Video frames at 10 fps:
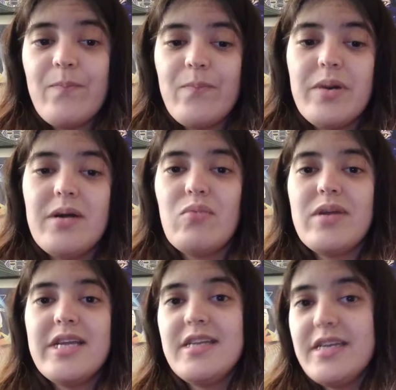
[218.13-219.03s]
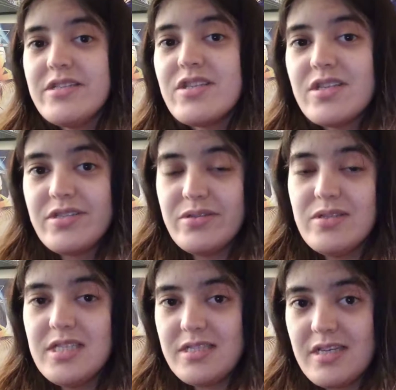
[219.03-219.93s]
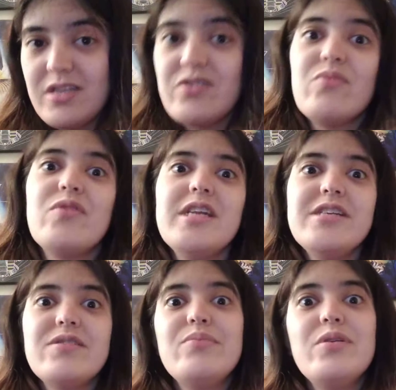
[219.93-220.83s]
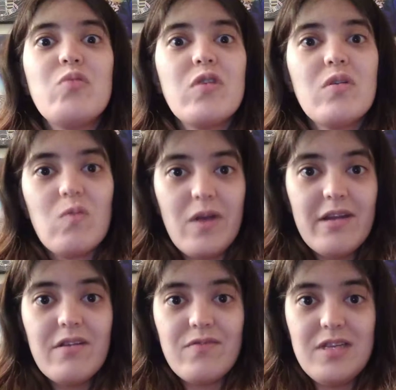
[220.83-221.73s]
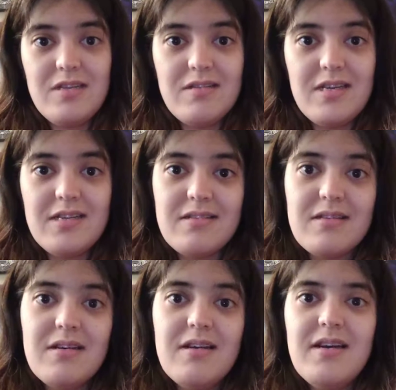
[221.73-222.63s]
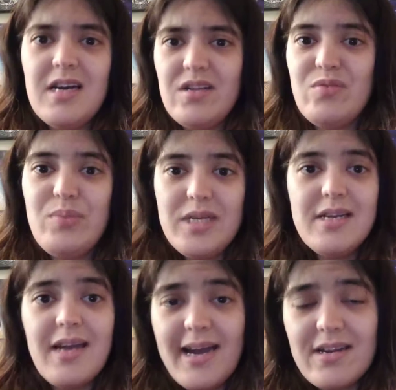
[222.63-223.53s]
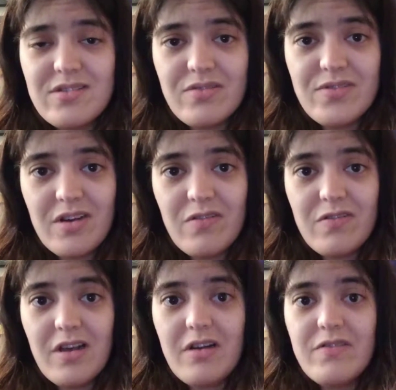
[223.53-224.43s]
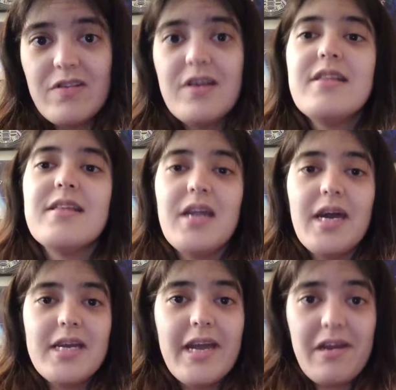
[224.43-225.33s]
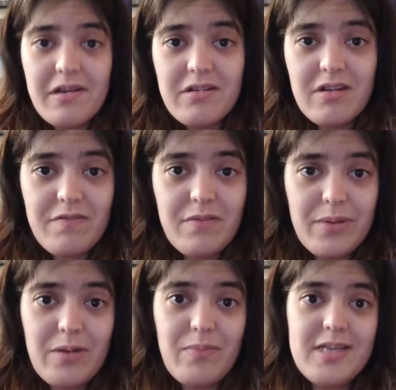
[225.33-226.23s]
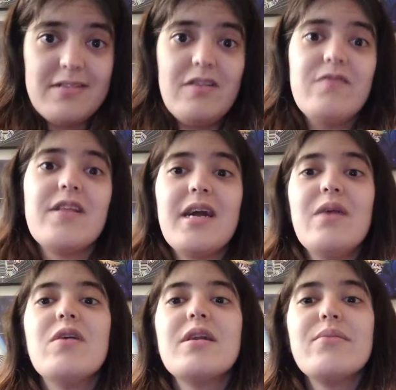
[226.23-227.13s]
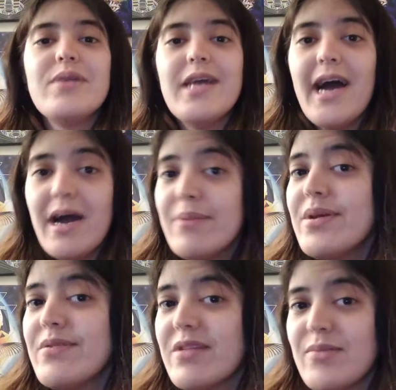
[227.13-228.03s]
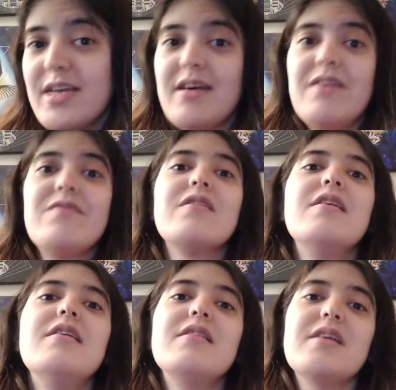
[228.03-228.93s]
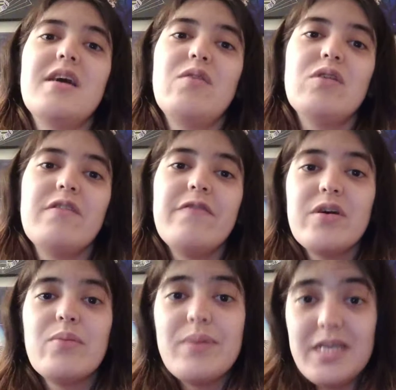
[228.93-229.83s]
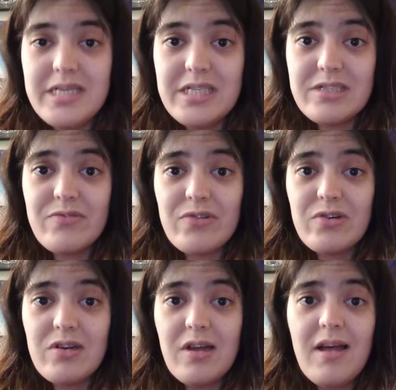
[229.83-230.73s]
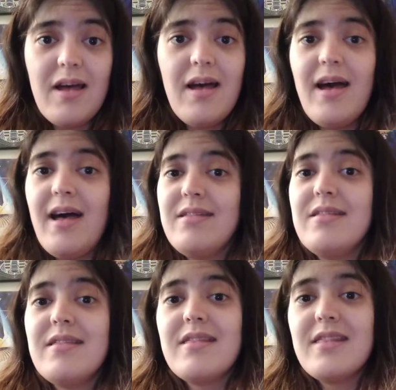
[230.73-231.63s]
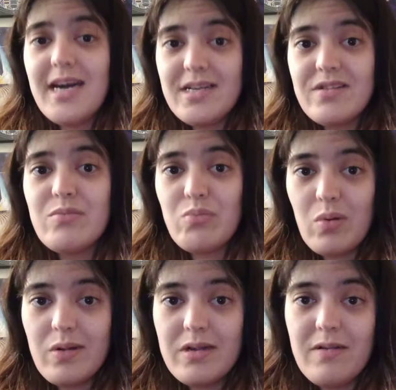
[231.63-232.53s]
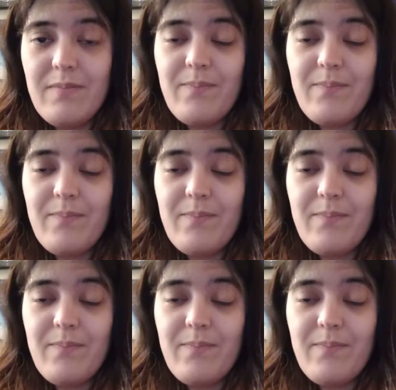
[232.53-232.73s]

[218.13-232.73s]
but we need to do these things, and we need to be more aware of these things as being acts of self-love, that I care enough about myself, that I want to be happy with my life, that I want to feel peaceful. And that's important.